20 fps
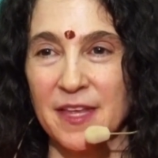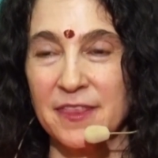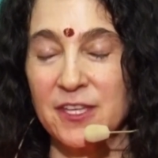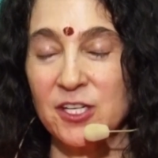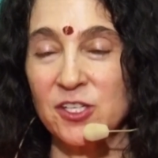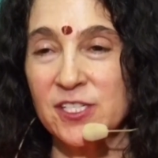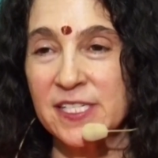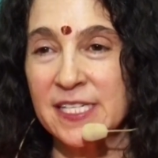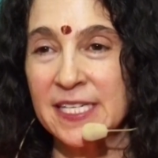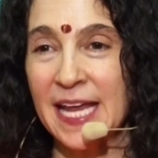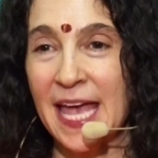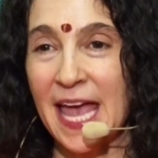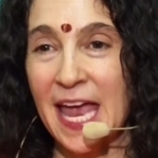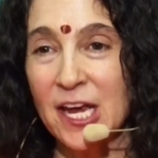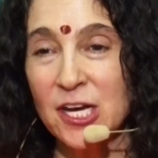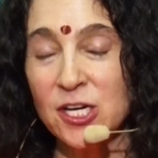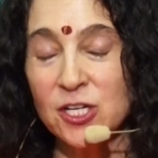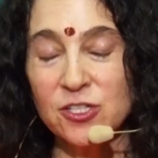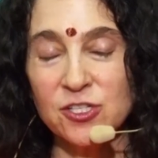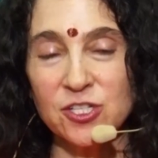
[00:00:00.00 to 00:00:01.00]
There is an
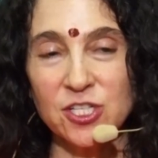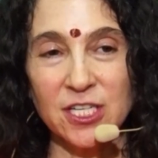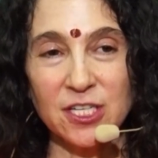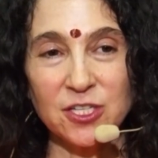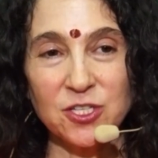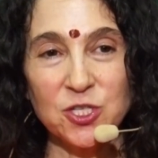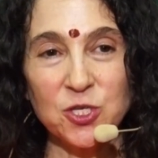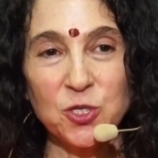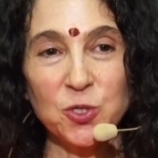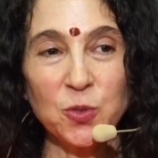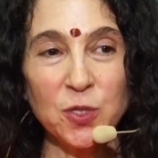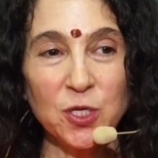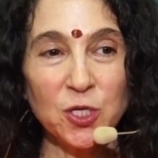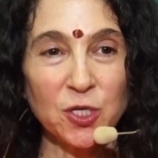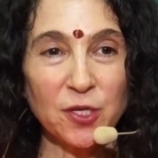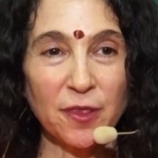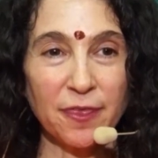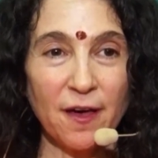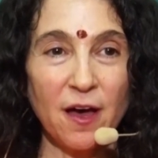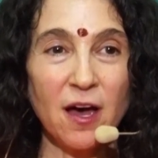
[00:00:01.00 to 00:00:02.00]
energy to
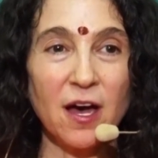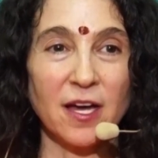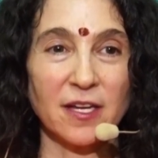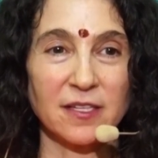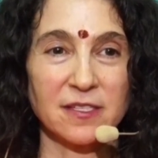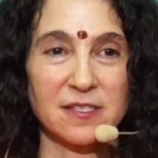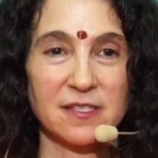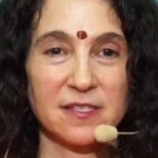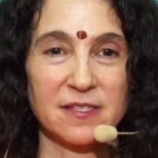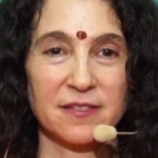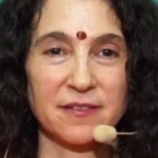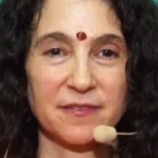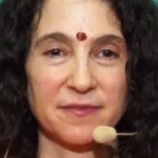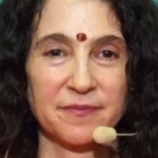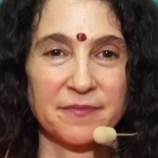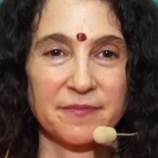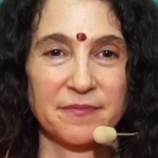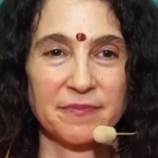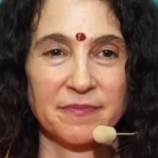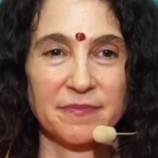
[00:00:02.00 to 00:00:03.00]
your thoughts.
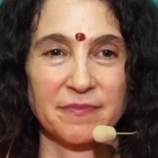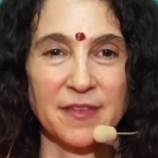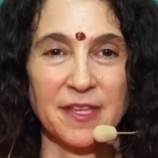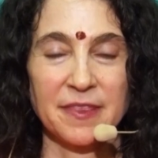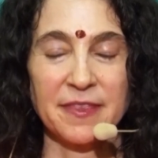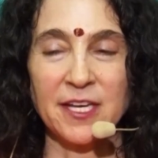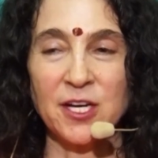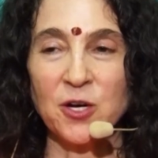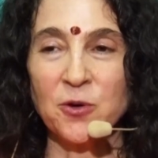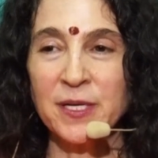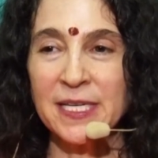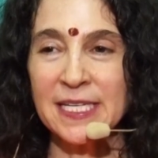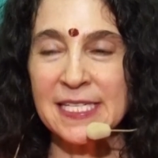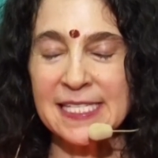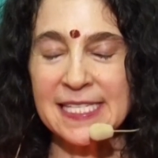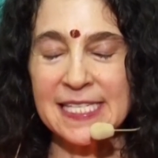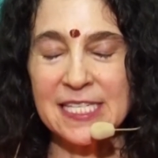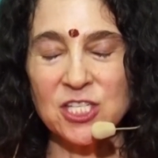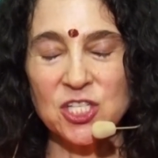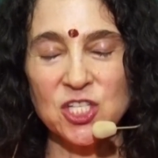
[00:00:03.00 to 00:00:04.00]
They don't
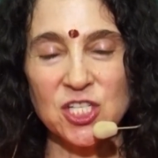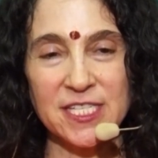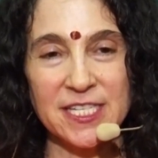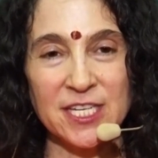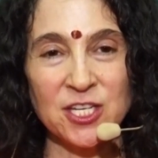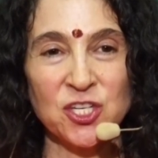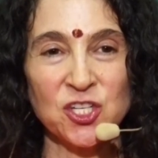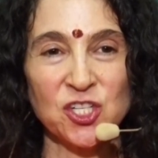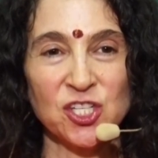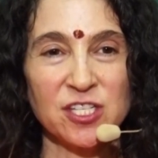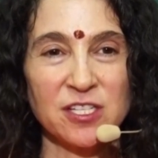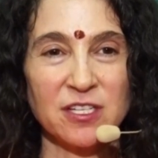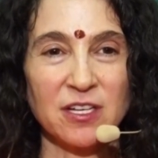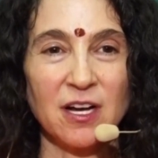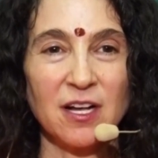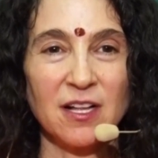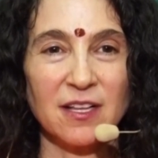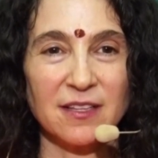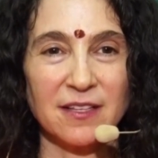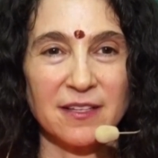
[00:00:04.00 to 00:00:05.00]
exist just in your
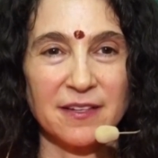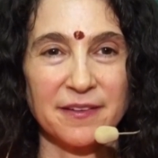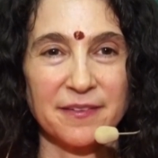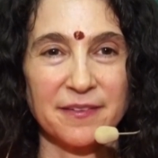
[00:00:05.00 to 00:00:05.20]
skull.